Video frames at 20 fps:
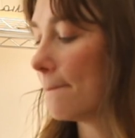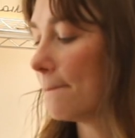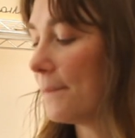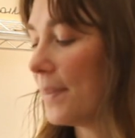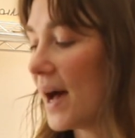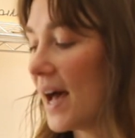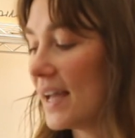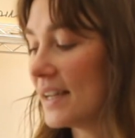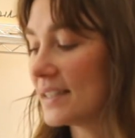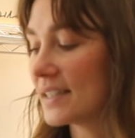
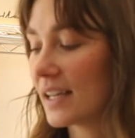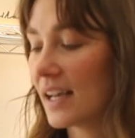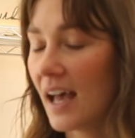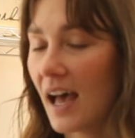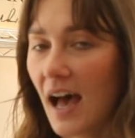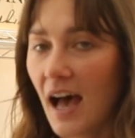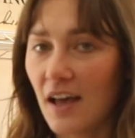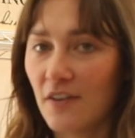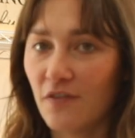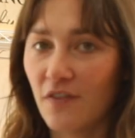But
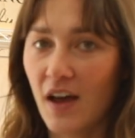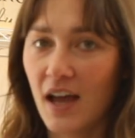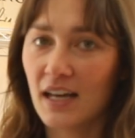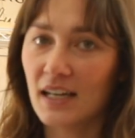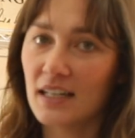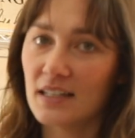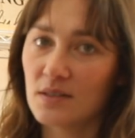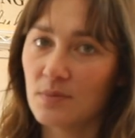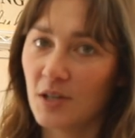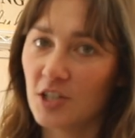I find
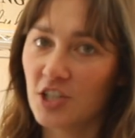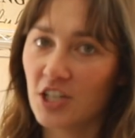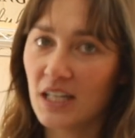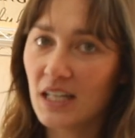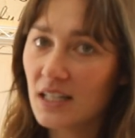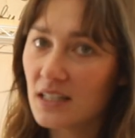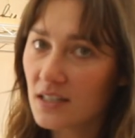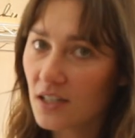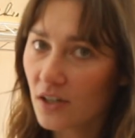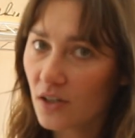it's much
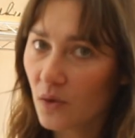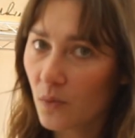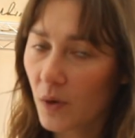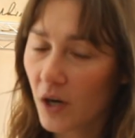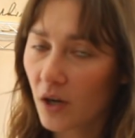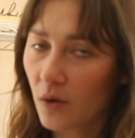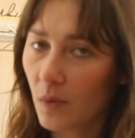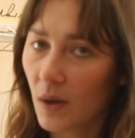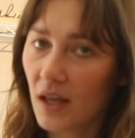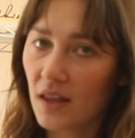easier to
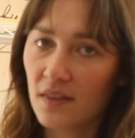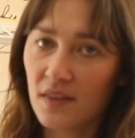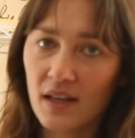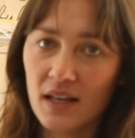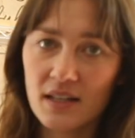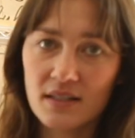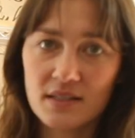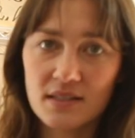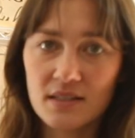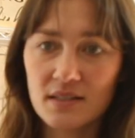work with.
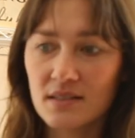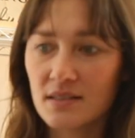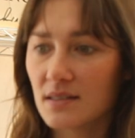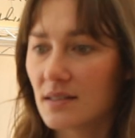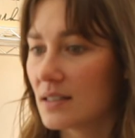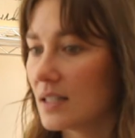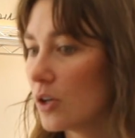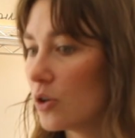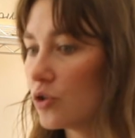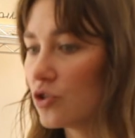It's
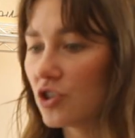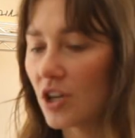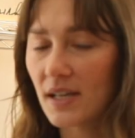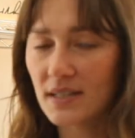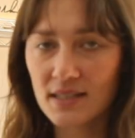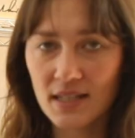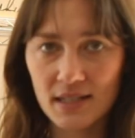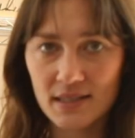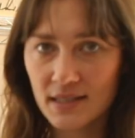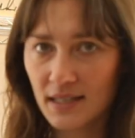still
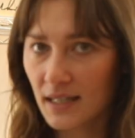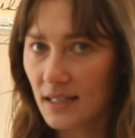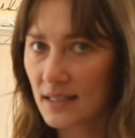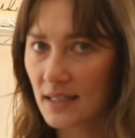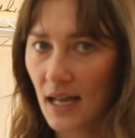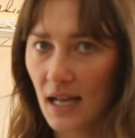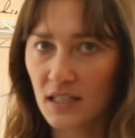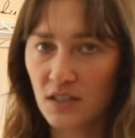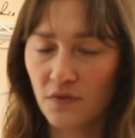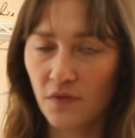just as
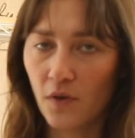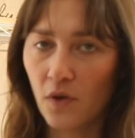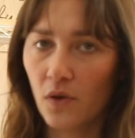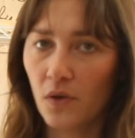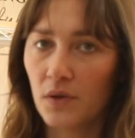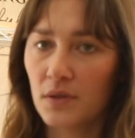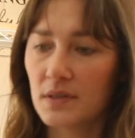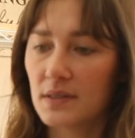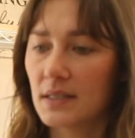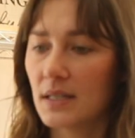
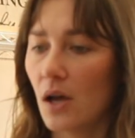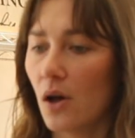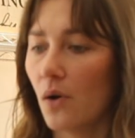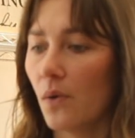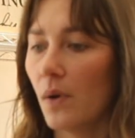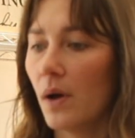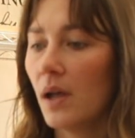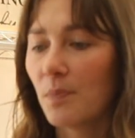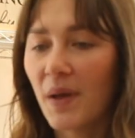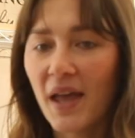successful.
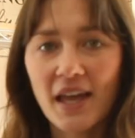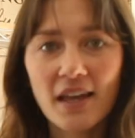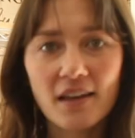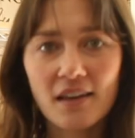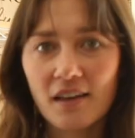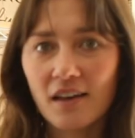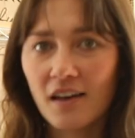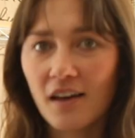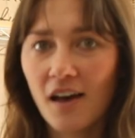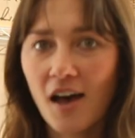So
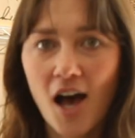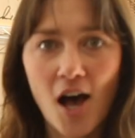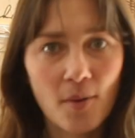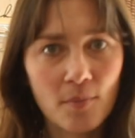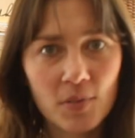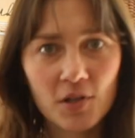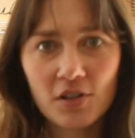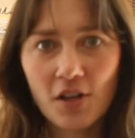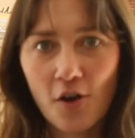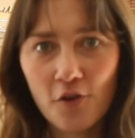bake a
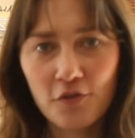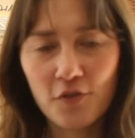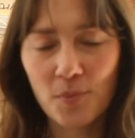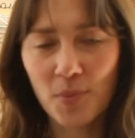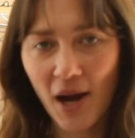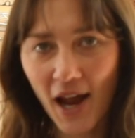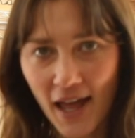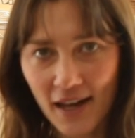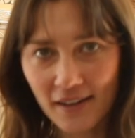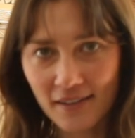humble loaf of
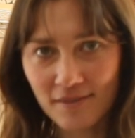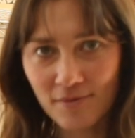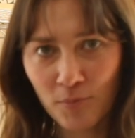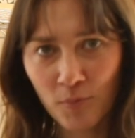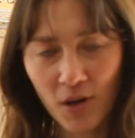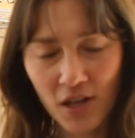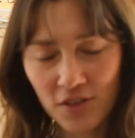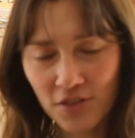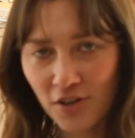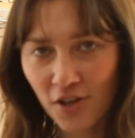bread
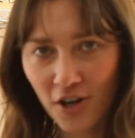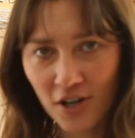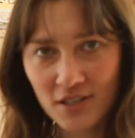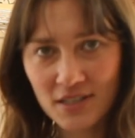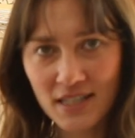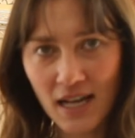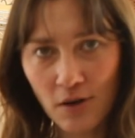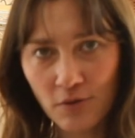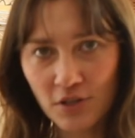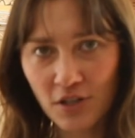with your
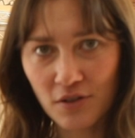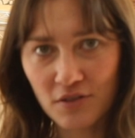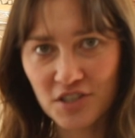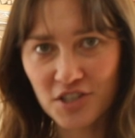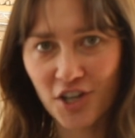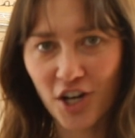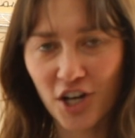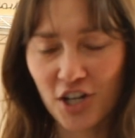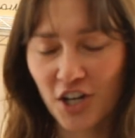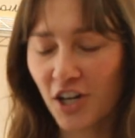sourdough
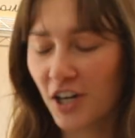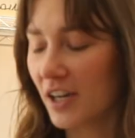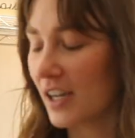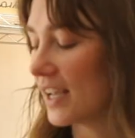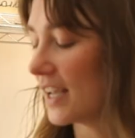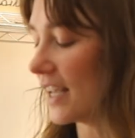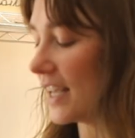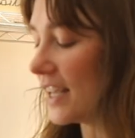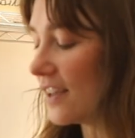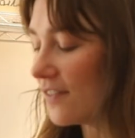starter,
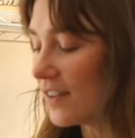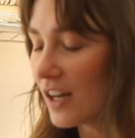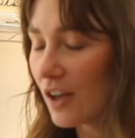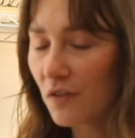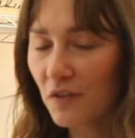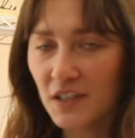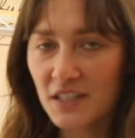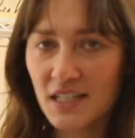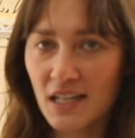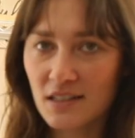even if
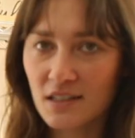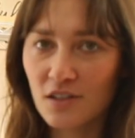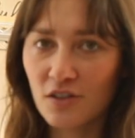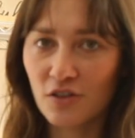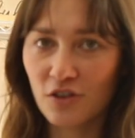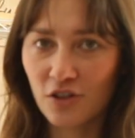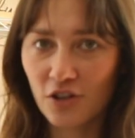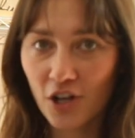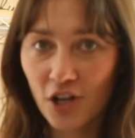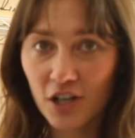it
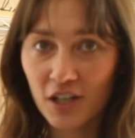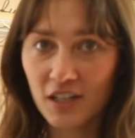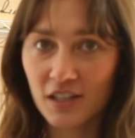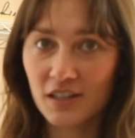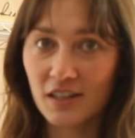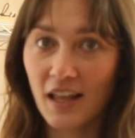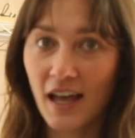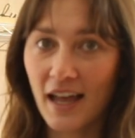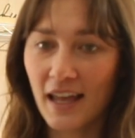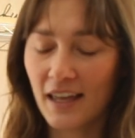doesn't look
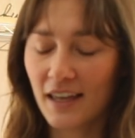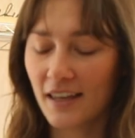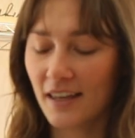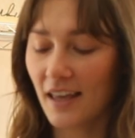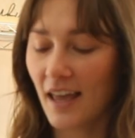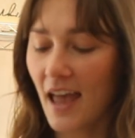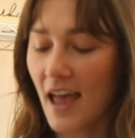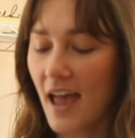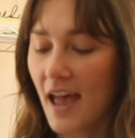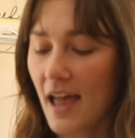like
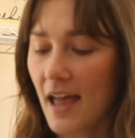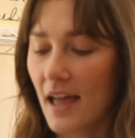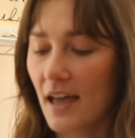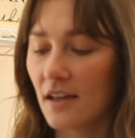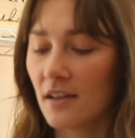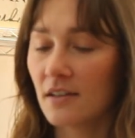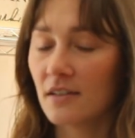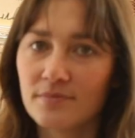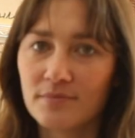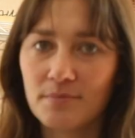a
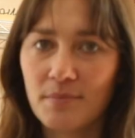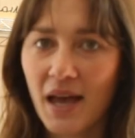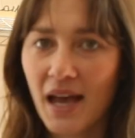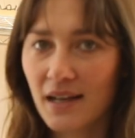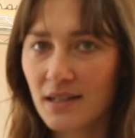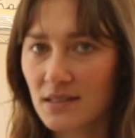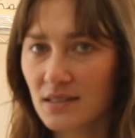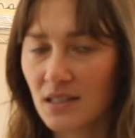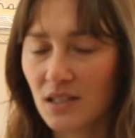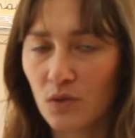
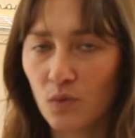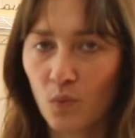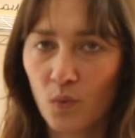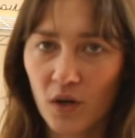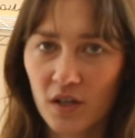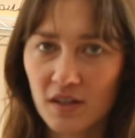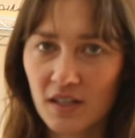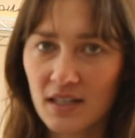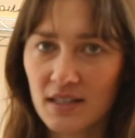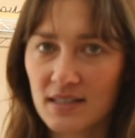
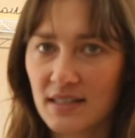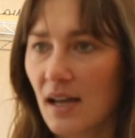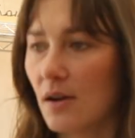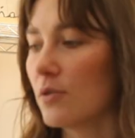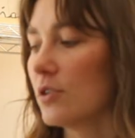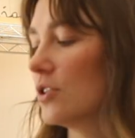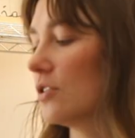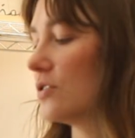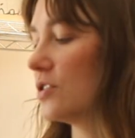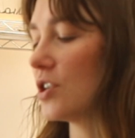magazine-worthy
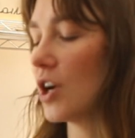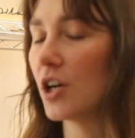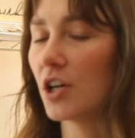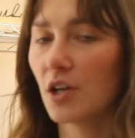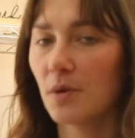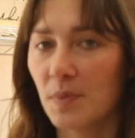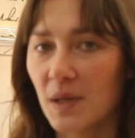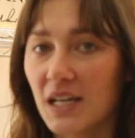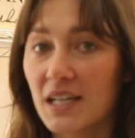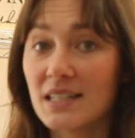sourdough
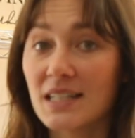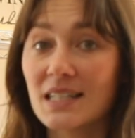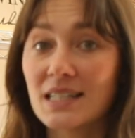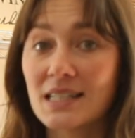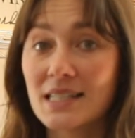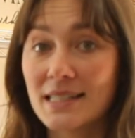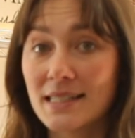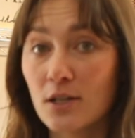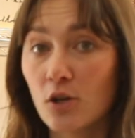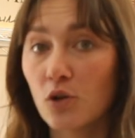starter, because it's
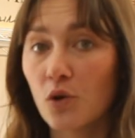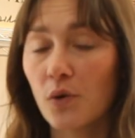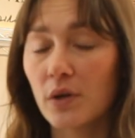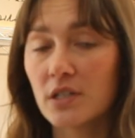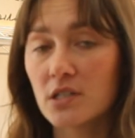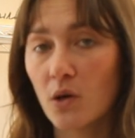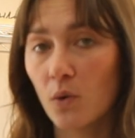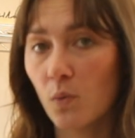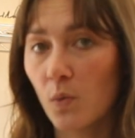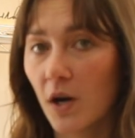still going
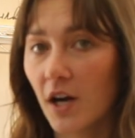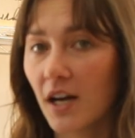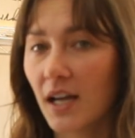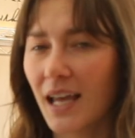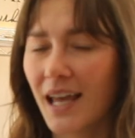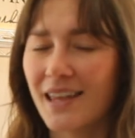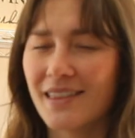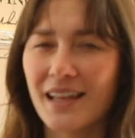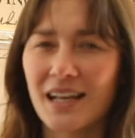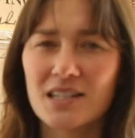to work,
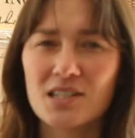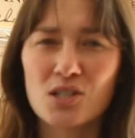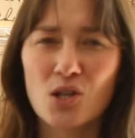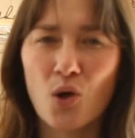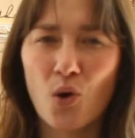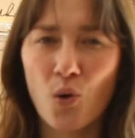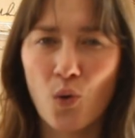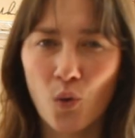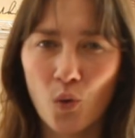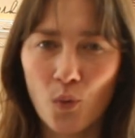and that's the
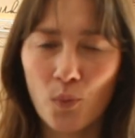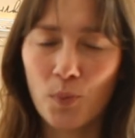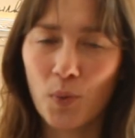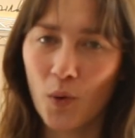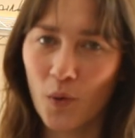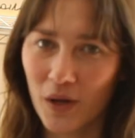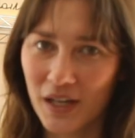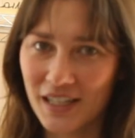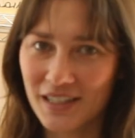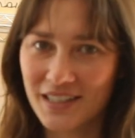whole
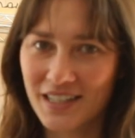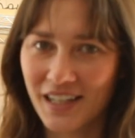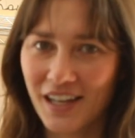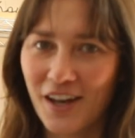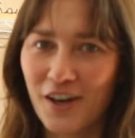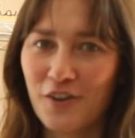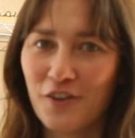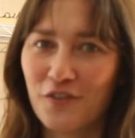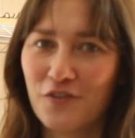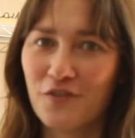point
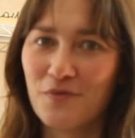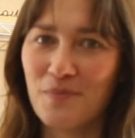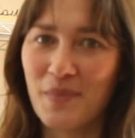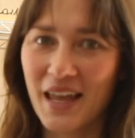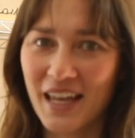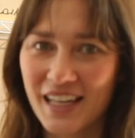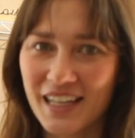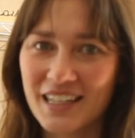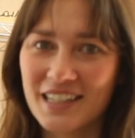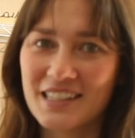of
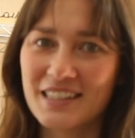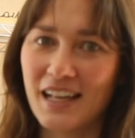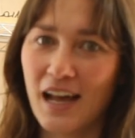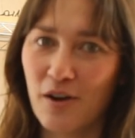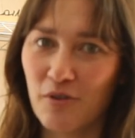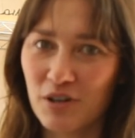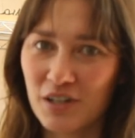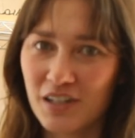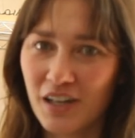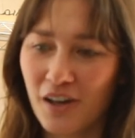making
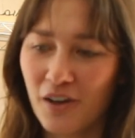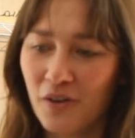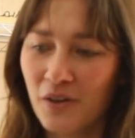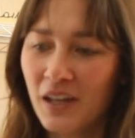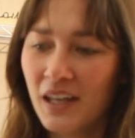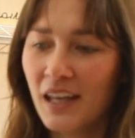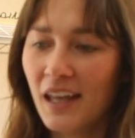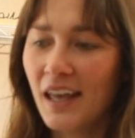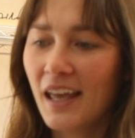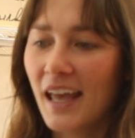sourdough,
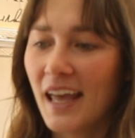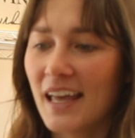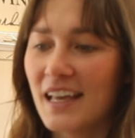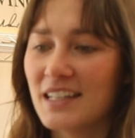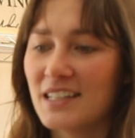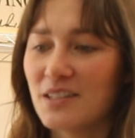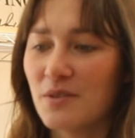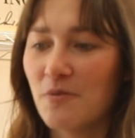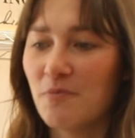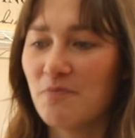
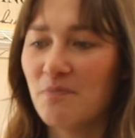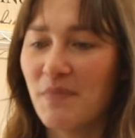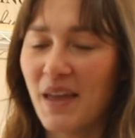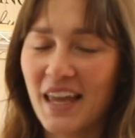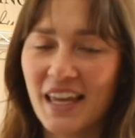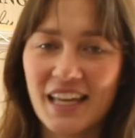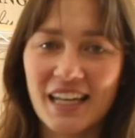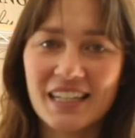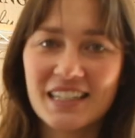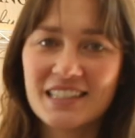is
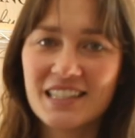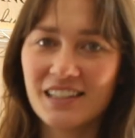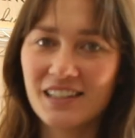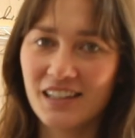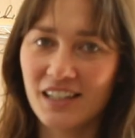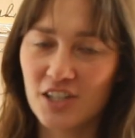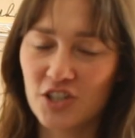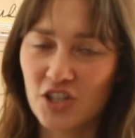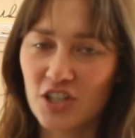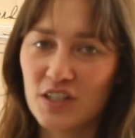making
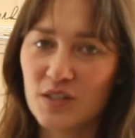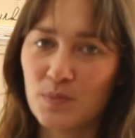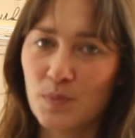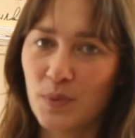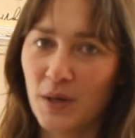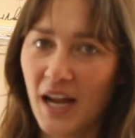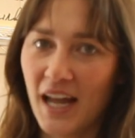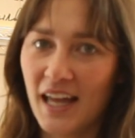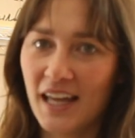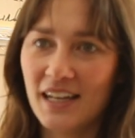delicious
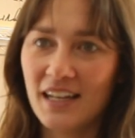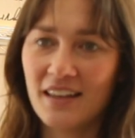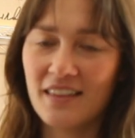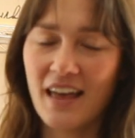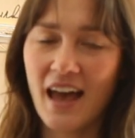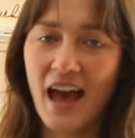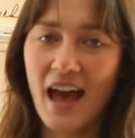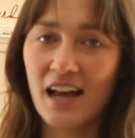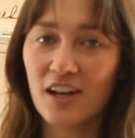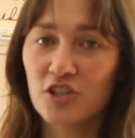bread
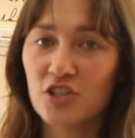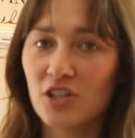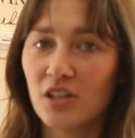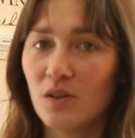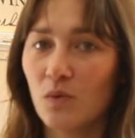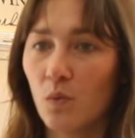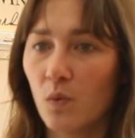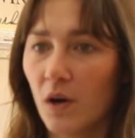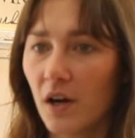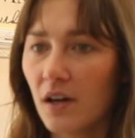that
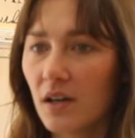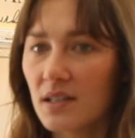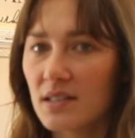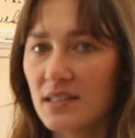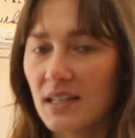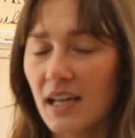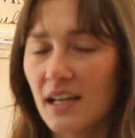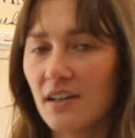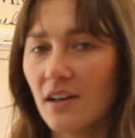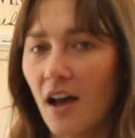actually
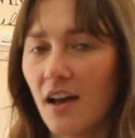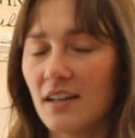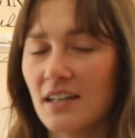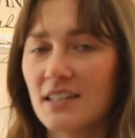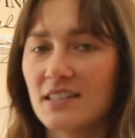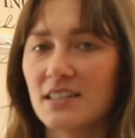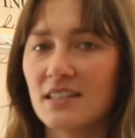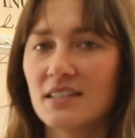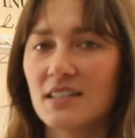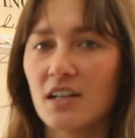works and not
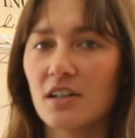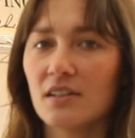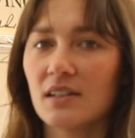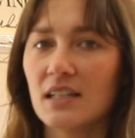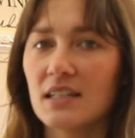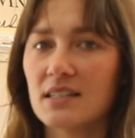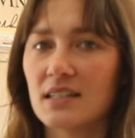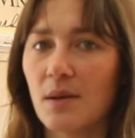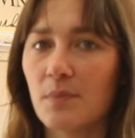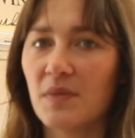
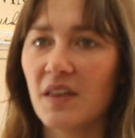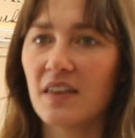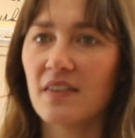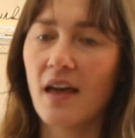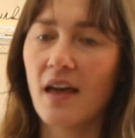necessarily something